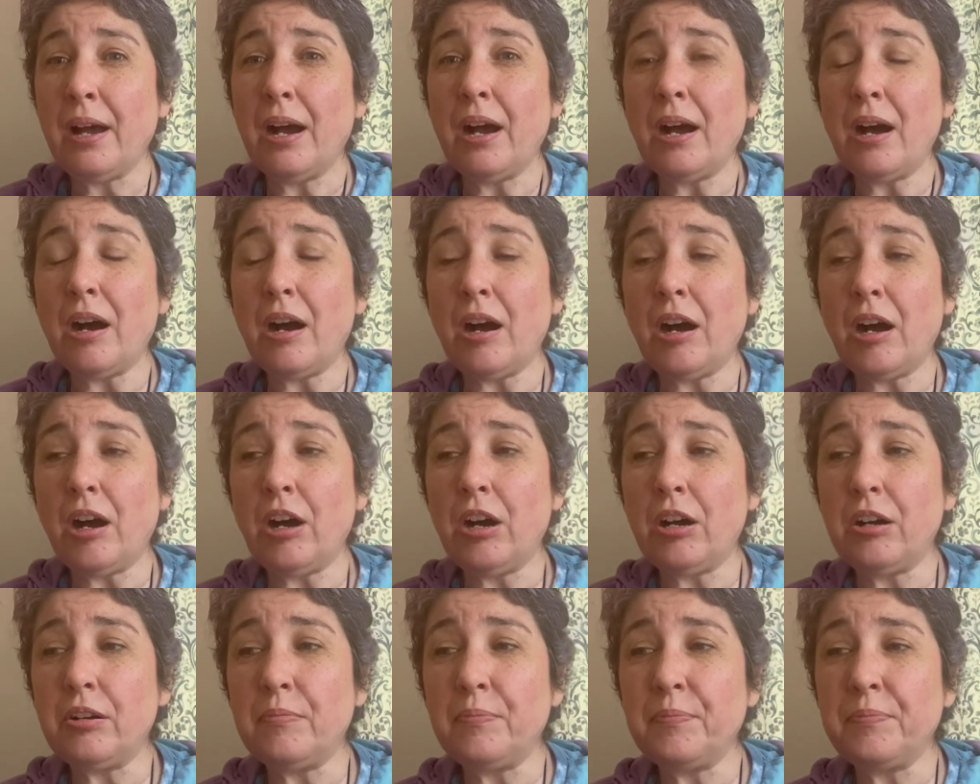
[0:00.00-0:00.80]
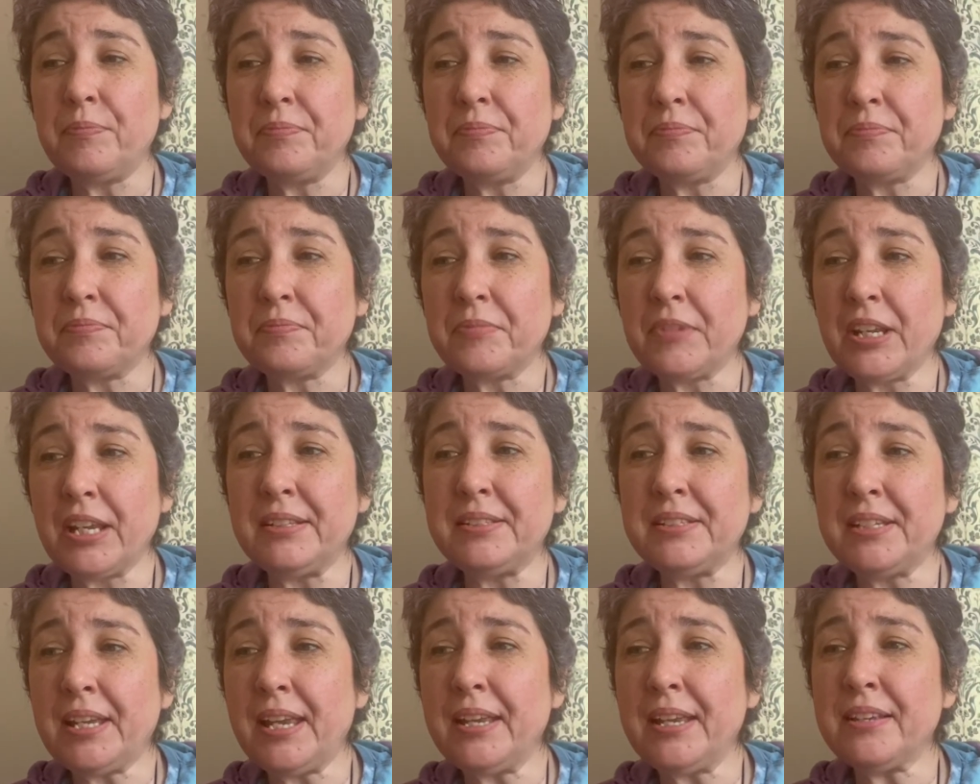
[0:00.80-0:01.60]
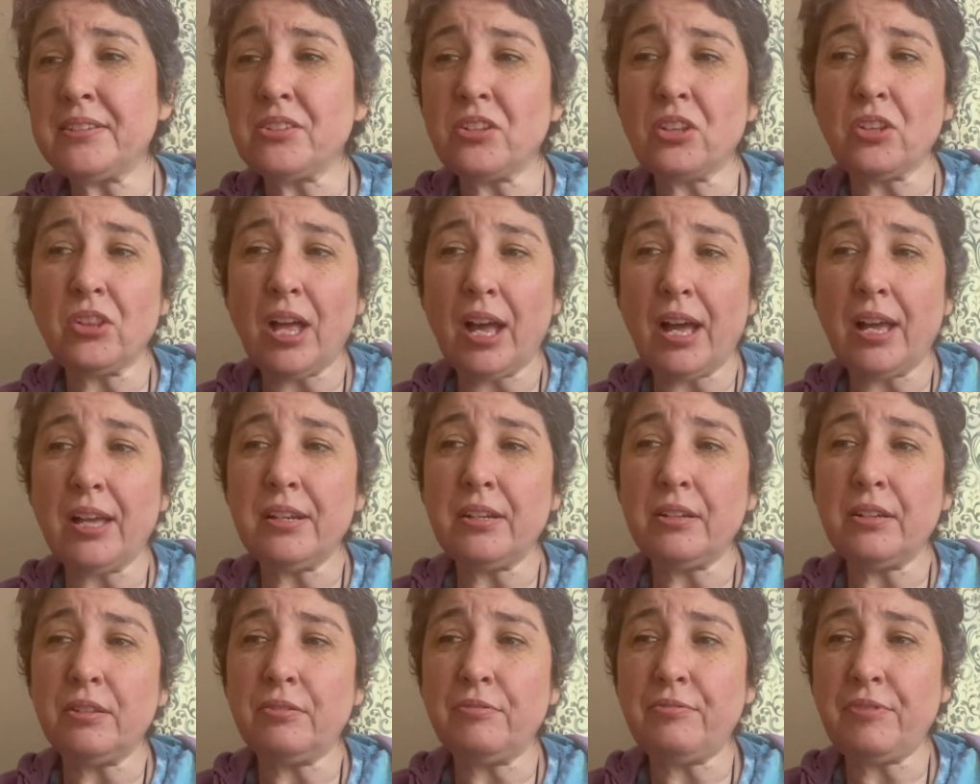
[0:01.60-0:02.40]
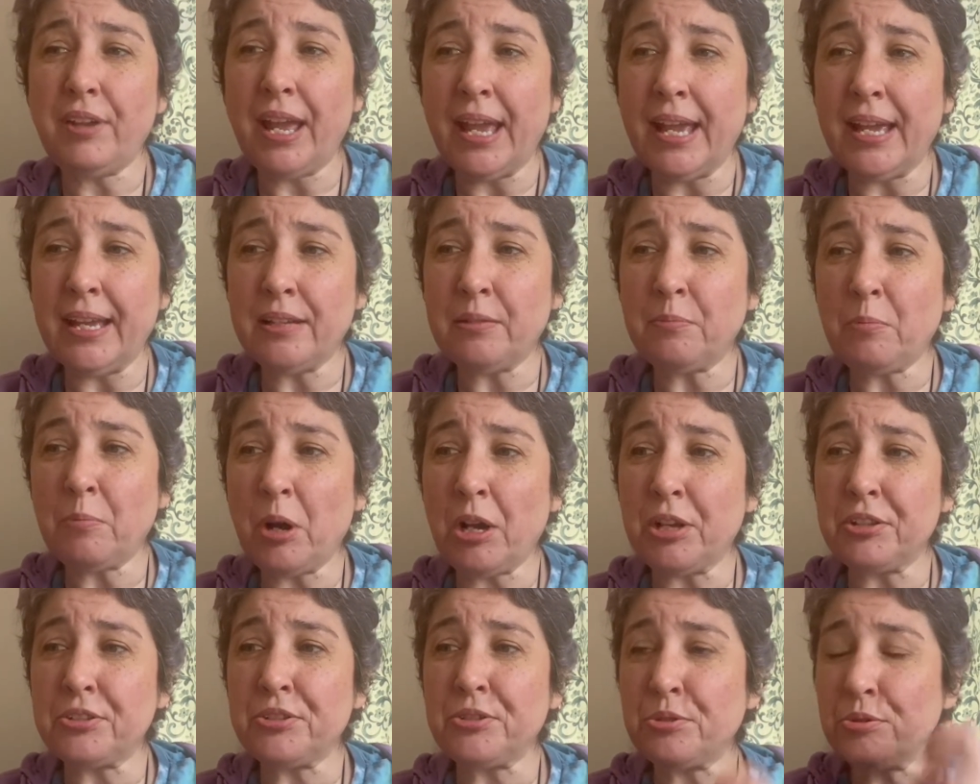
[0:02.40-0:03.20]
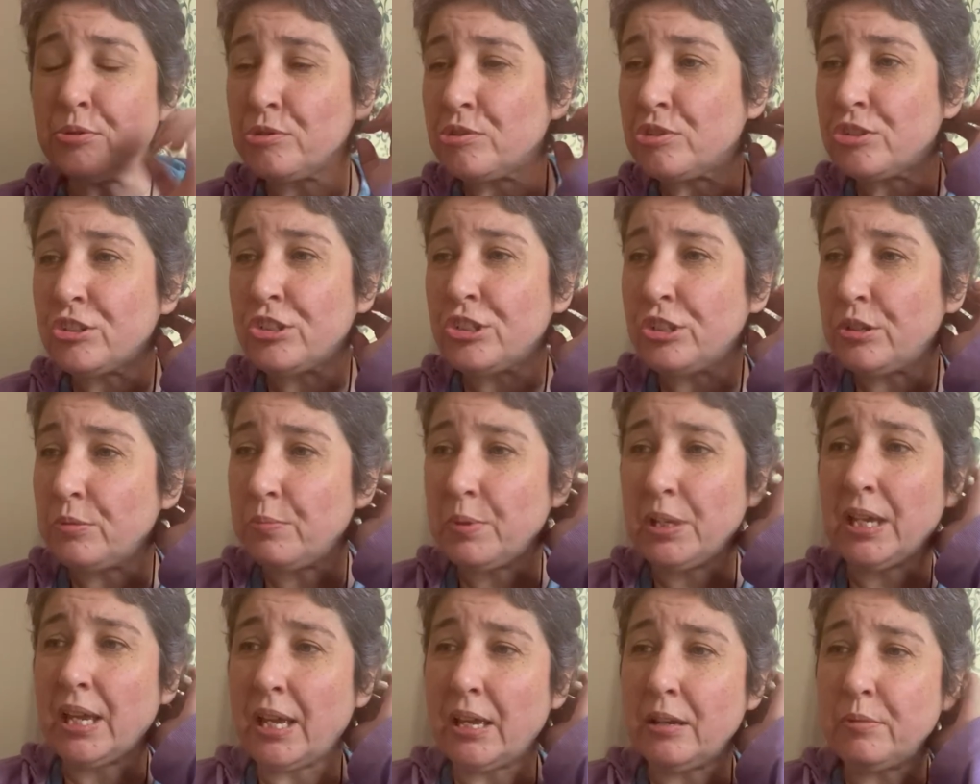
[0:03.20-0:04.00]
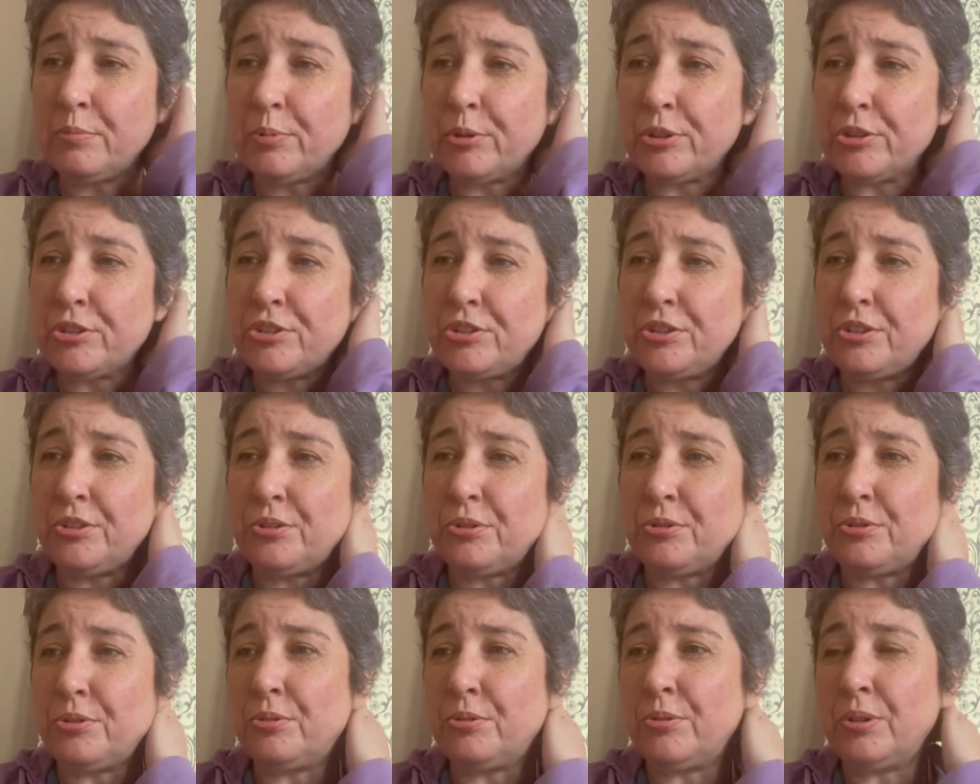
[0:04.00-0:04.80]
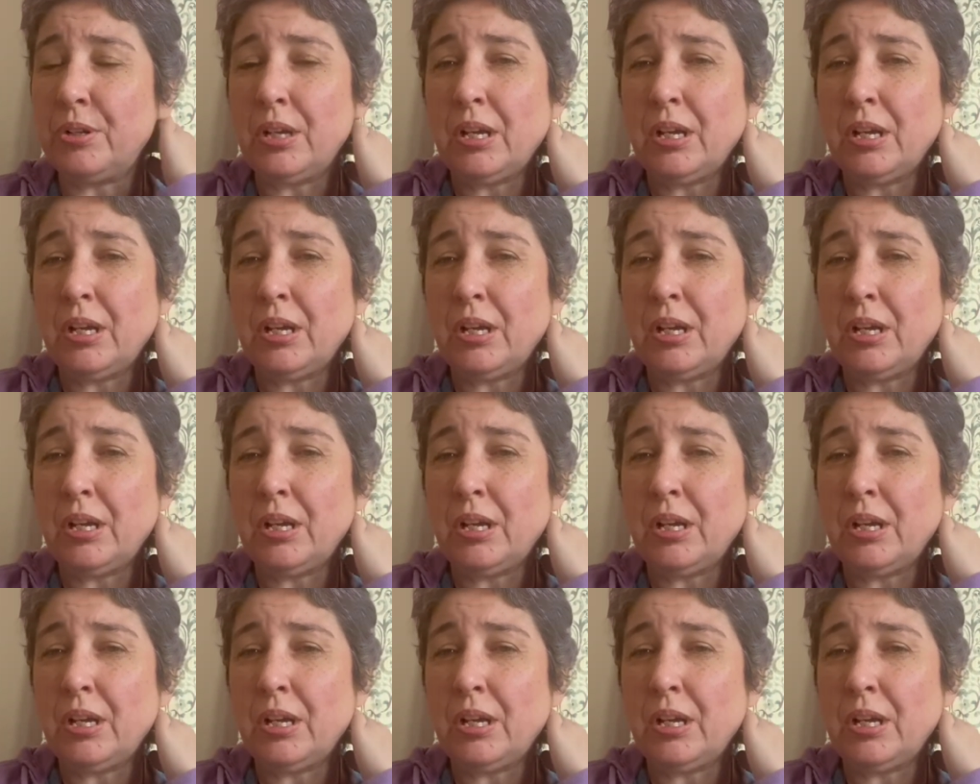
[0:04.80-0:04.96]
It takes a lot of hand muscles to be able to